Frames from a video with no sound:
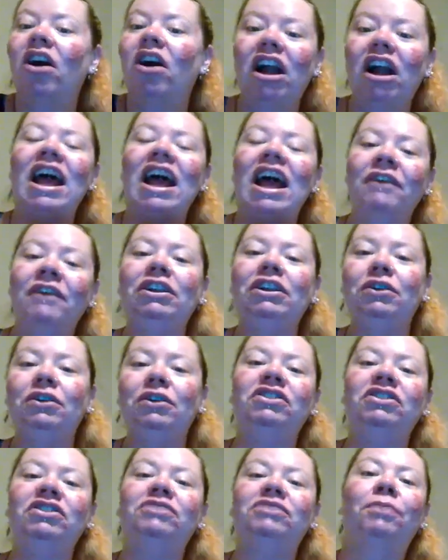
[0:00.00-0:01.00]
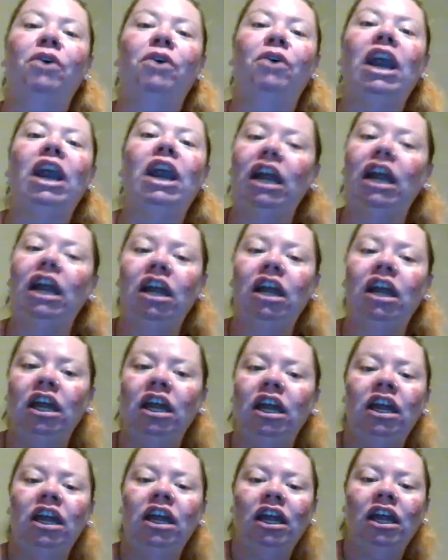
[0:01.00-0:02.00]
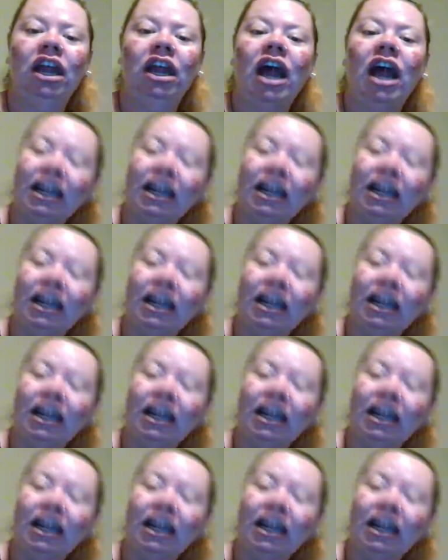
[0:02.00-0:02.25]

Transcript: on a heavy-duty spring. I